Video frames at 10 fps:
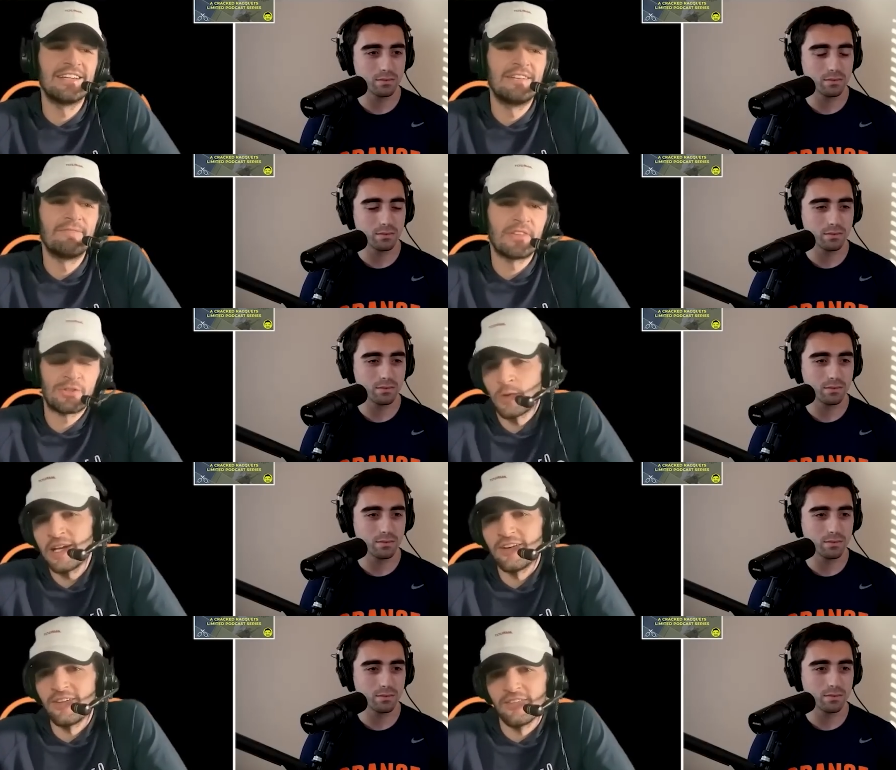Speaker 1: it's real.
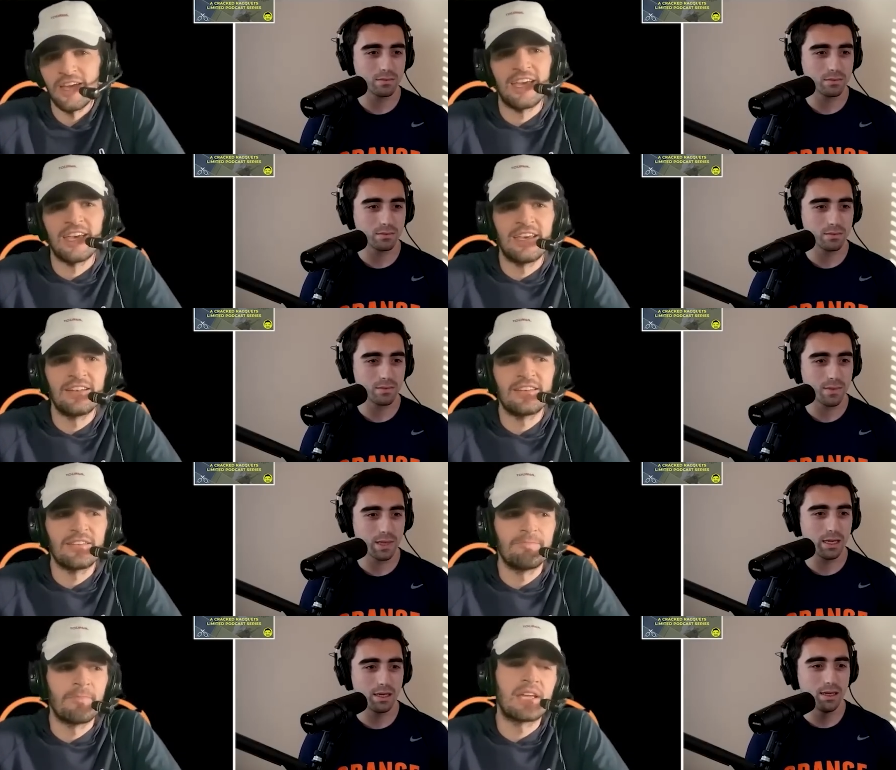And
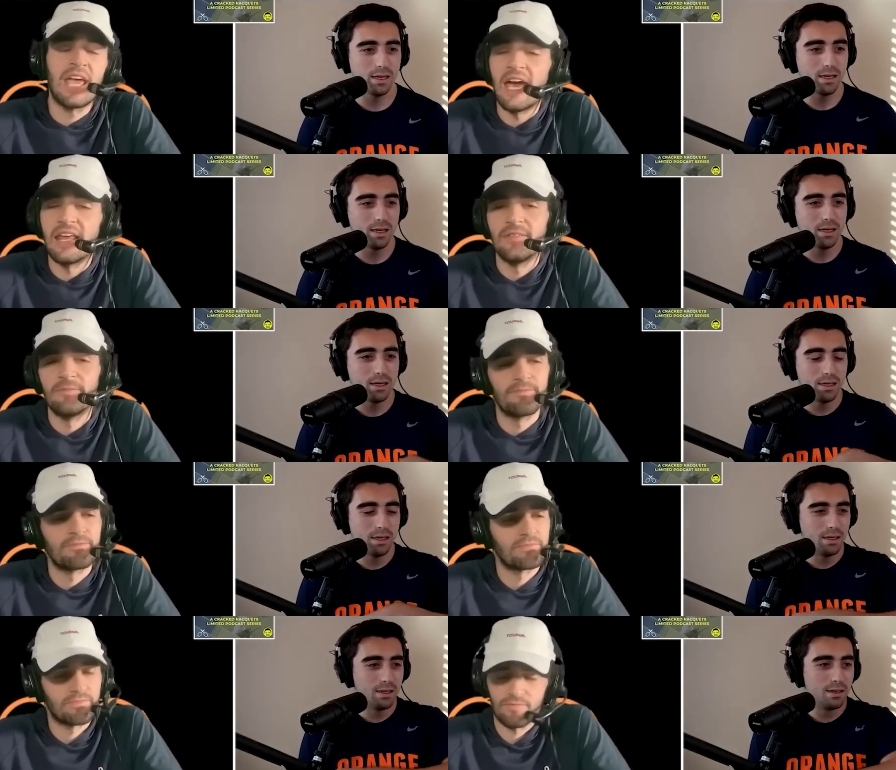again,
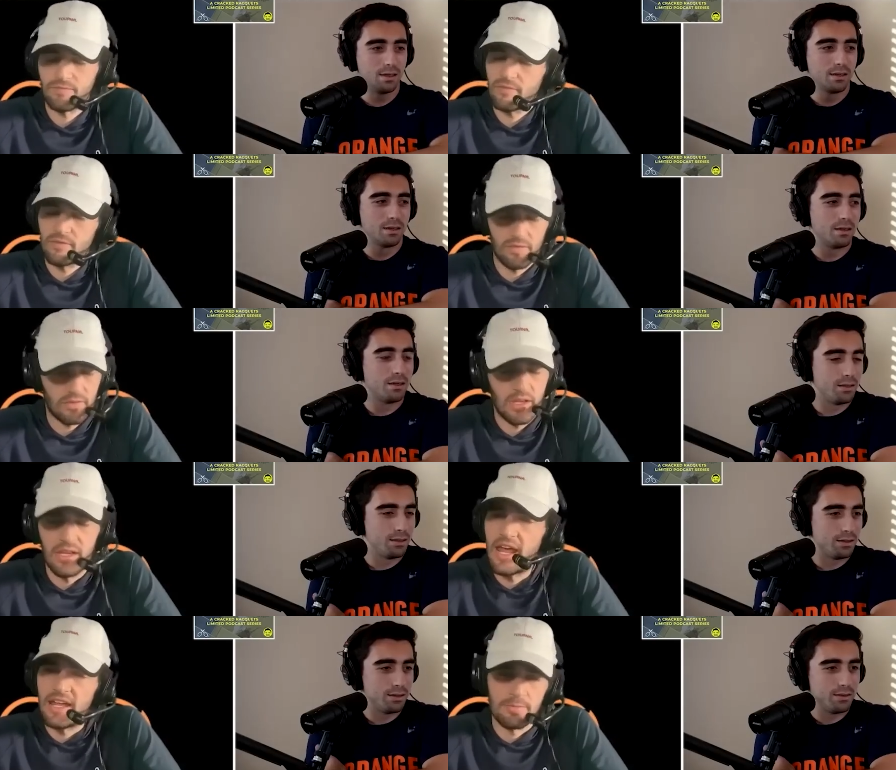it
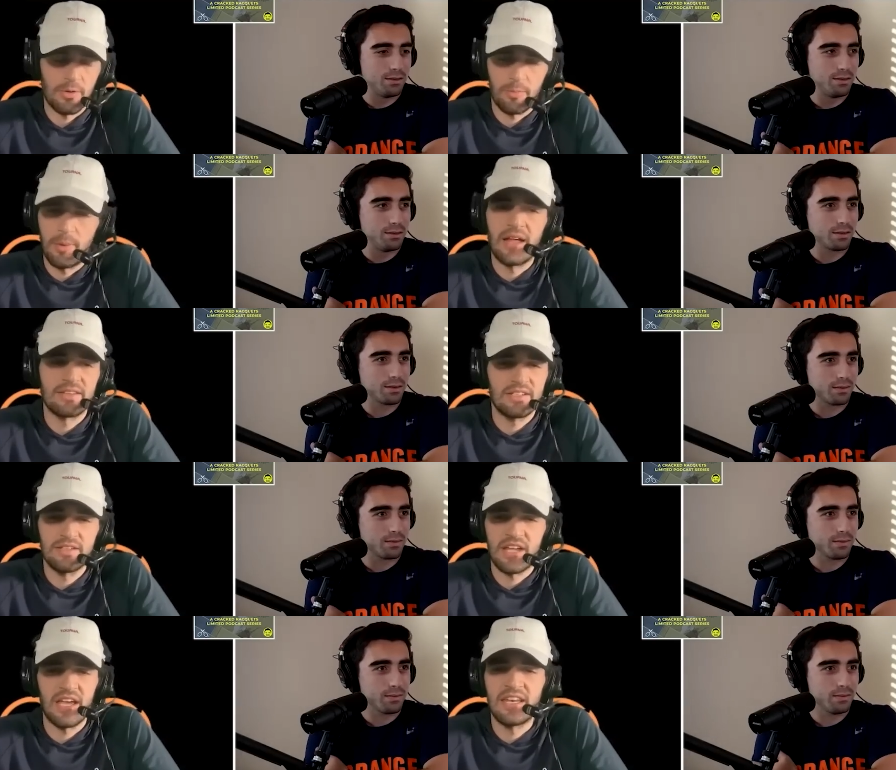has both positives
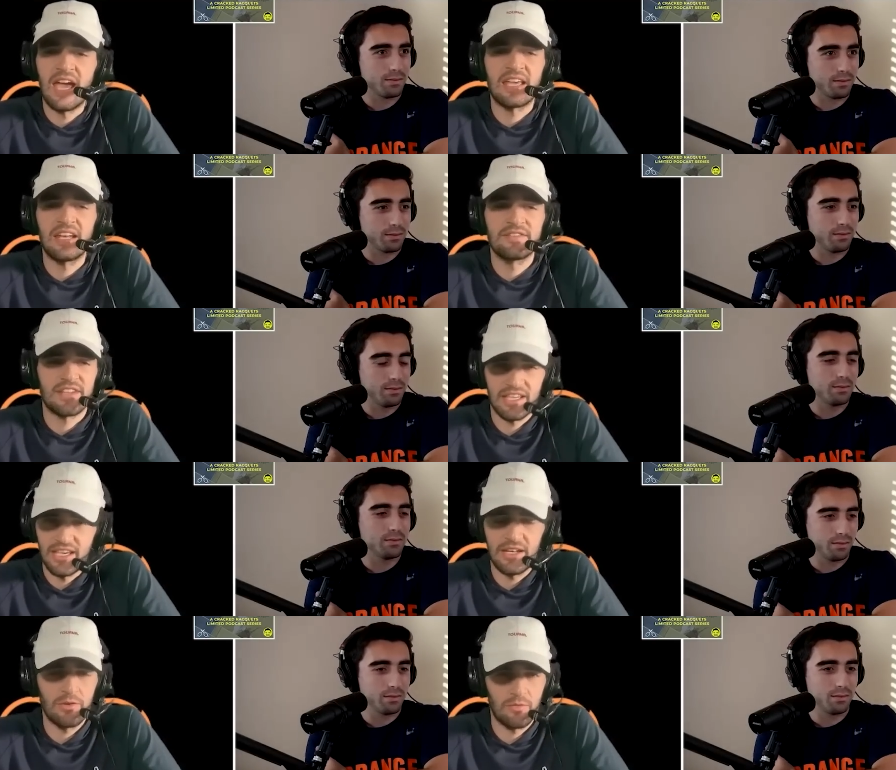and negatives. I get
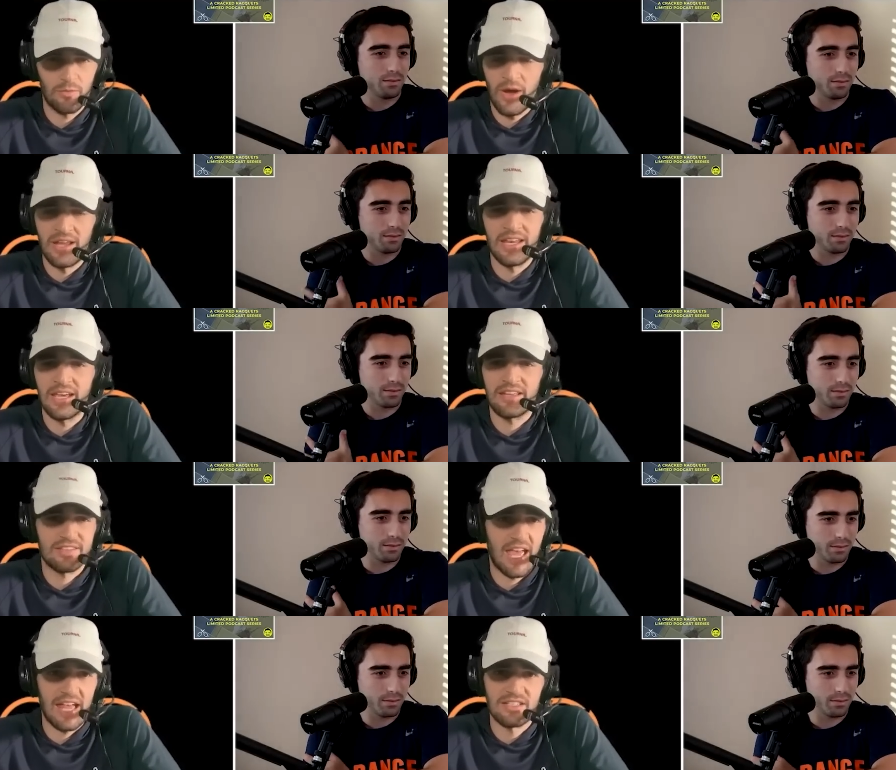why Nick's
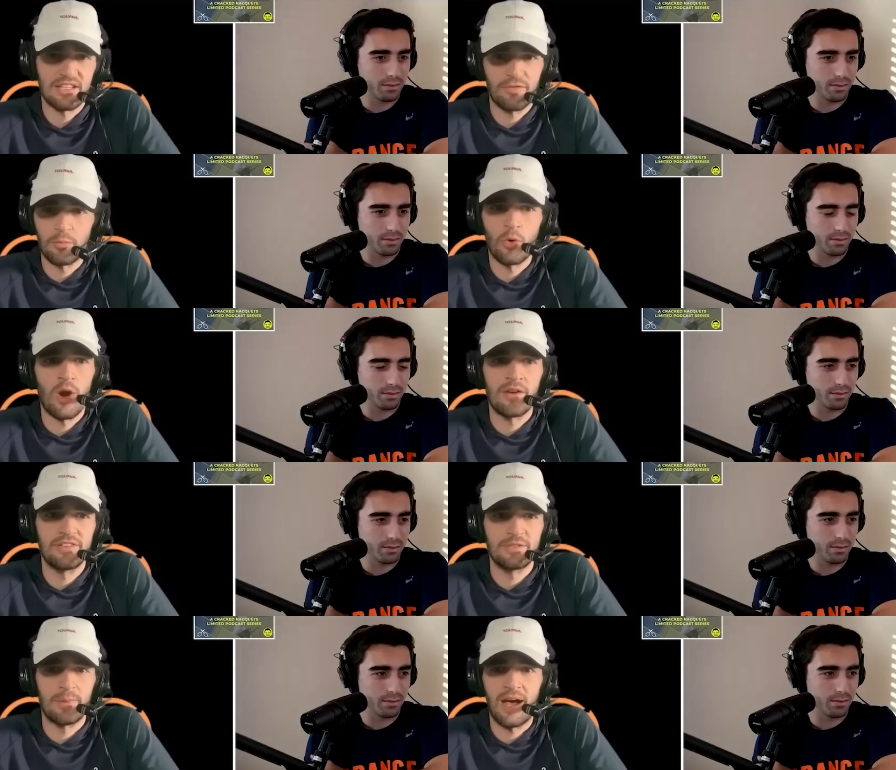asking for more out of his
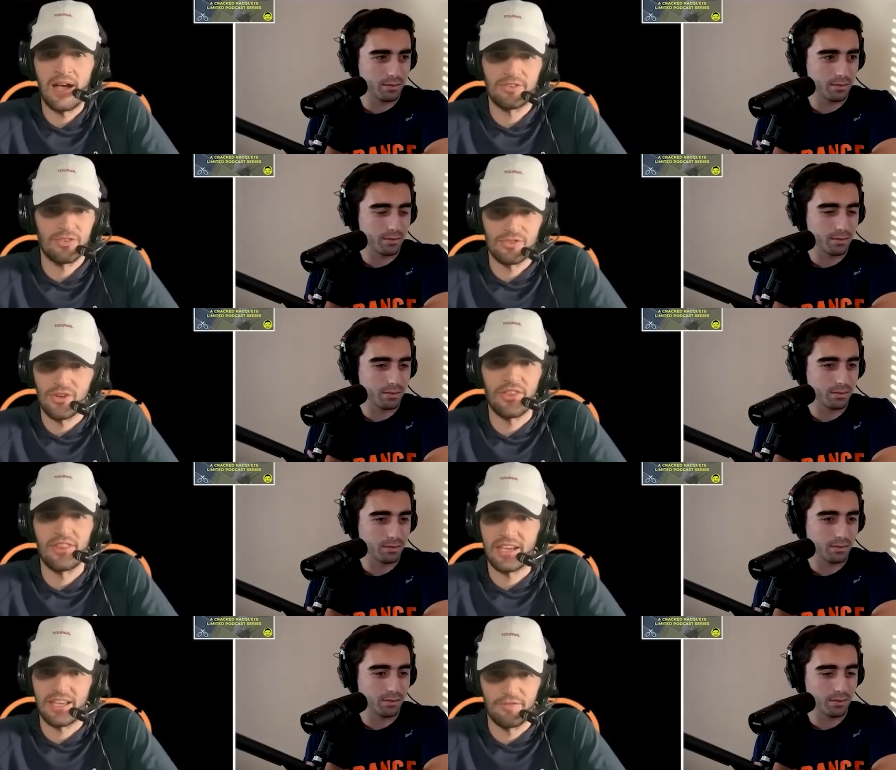box. There's nothing that can
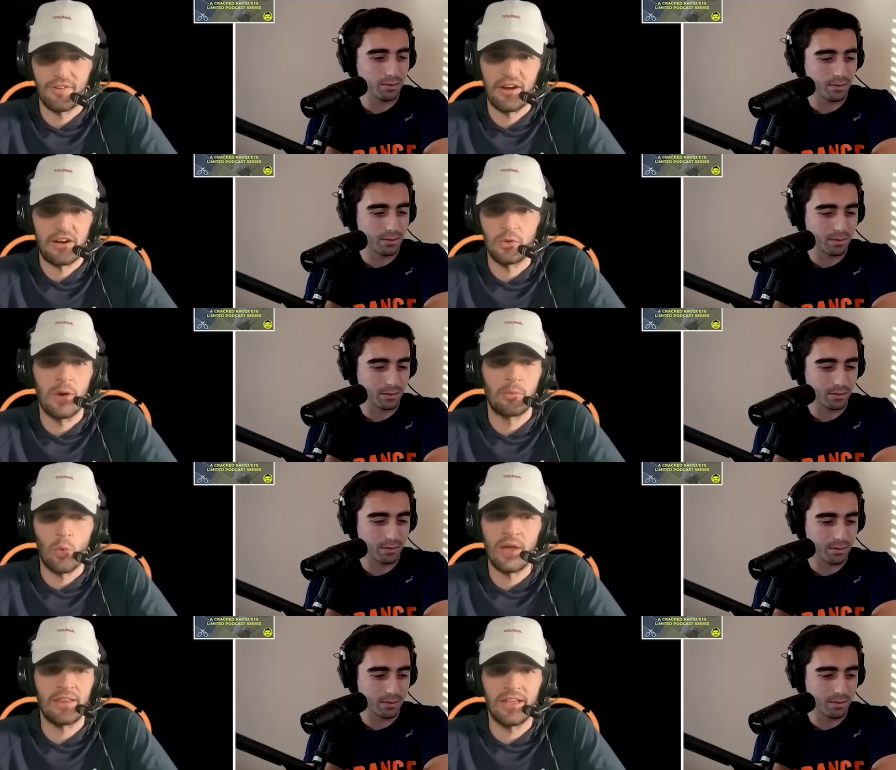fire you up quite
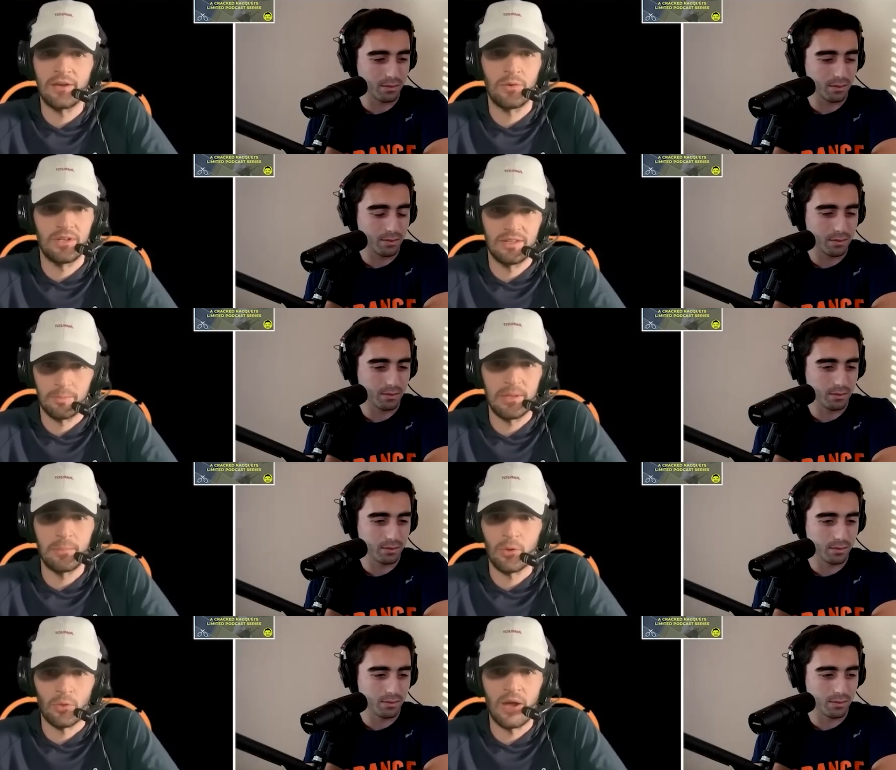like when the people
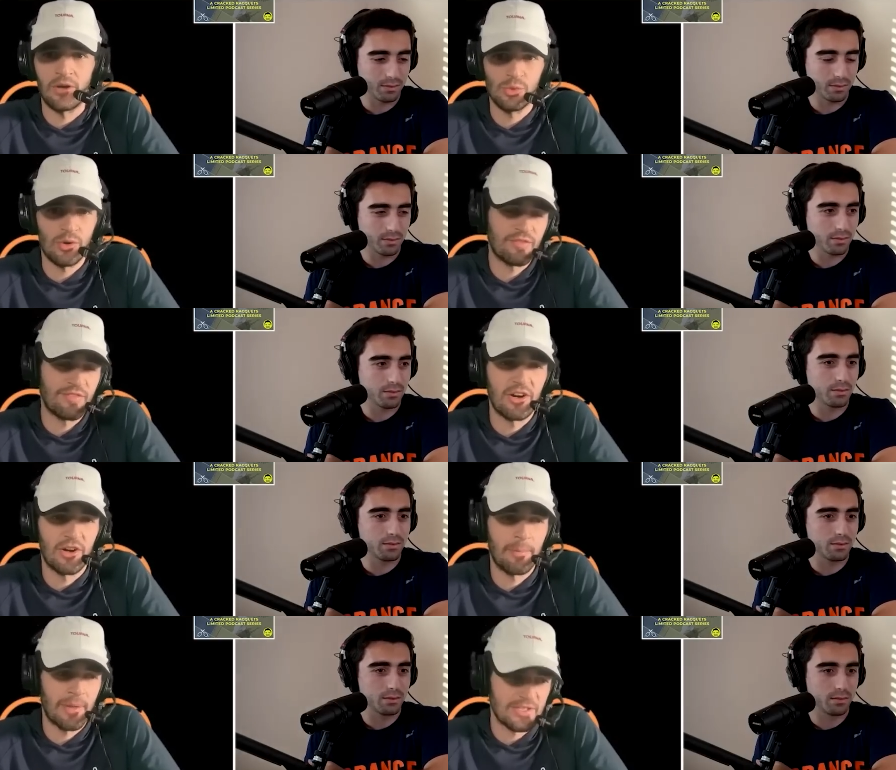around you are fired up
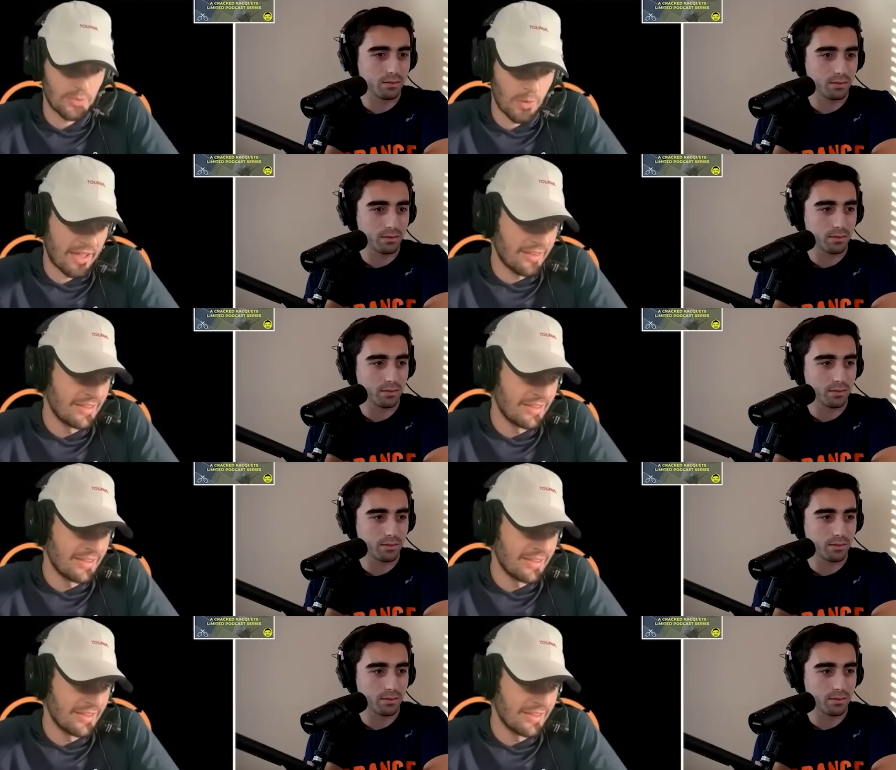as well.